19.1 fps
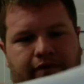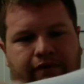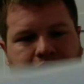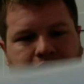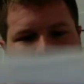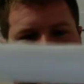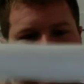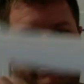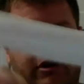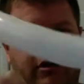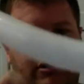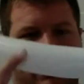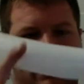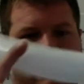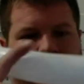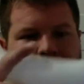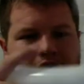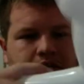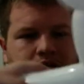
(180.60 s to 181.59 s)
for the rear
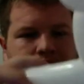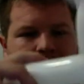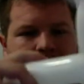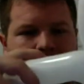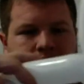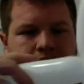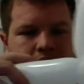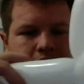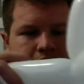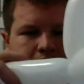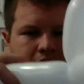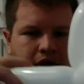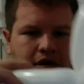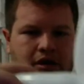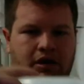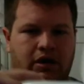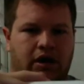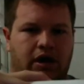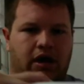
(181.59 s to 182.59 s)
leg,
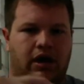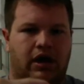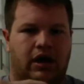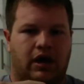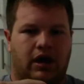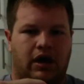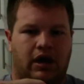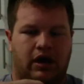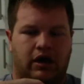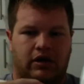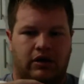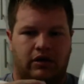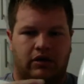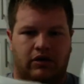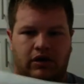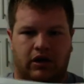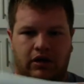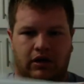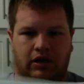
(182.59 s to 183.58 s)
and
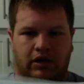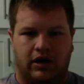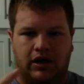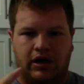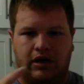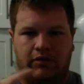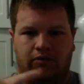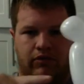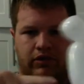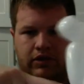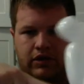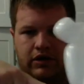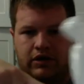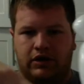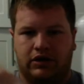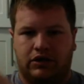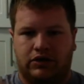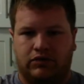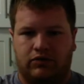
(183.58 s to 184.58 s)
you're gonna link up with
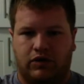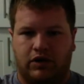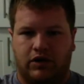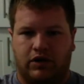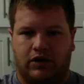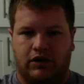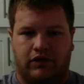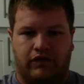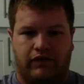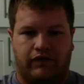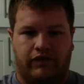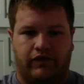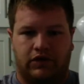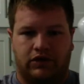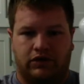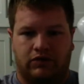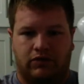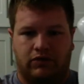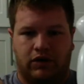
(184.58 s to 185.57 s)
this one, your
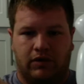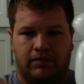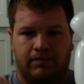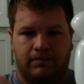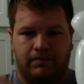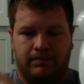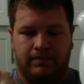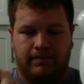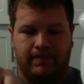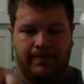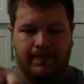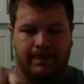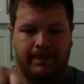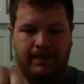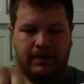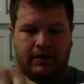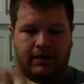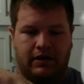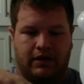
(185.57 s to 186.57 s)
first one,
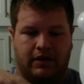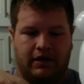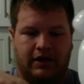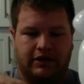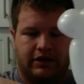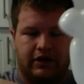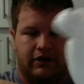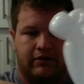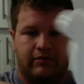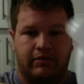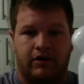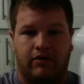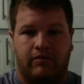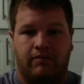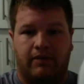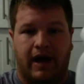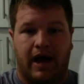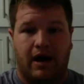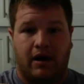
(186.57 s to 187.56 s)
and that's gonna be your
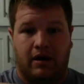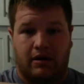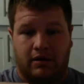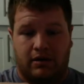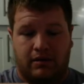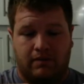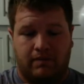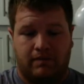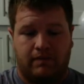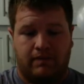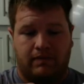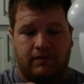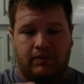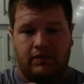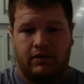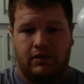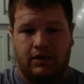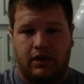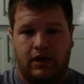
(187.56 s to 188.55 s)
back,
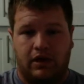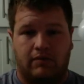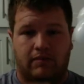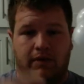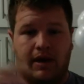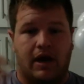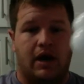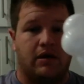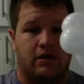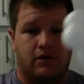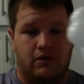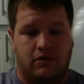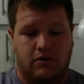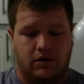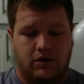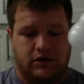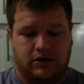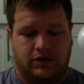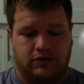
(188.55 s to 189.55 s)
like the back of the
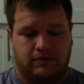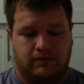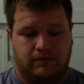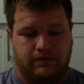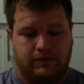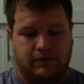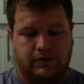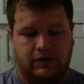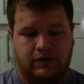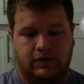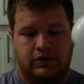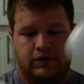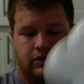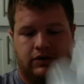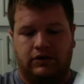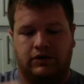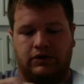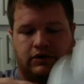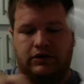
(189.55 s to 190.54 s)
horse.
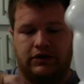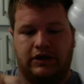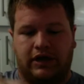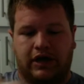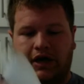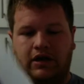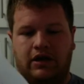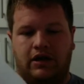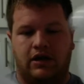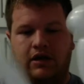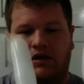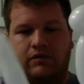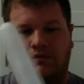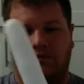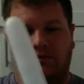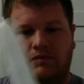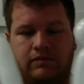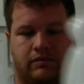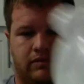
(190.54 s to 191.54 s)
Okay, there.
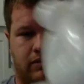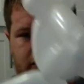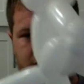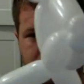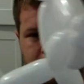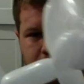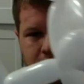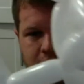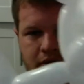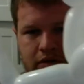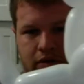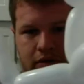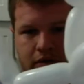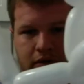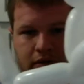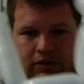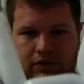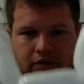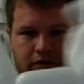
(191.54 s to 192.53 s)

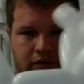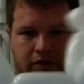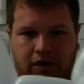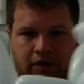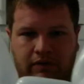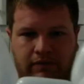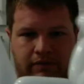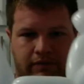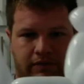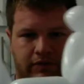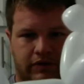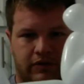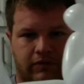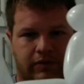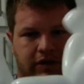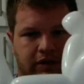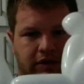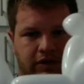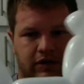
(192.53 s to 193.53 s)
Okay, so
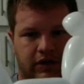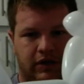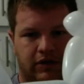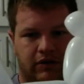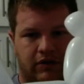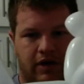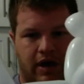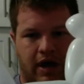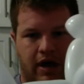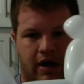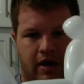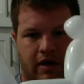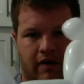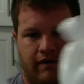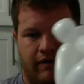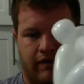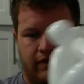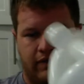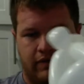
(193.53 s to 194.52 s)
basically you have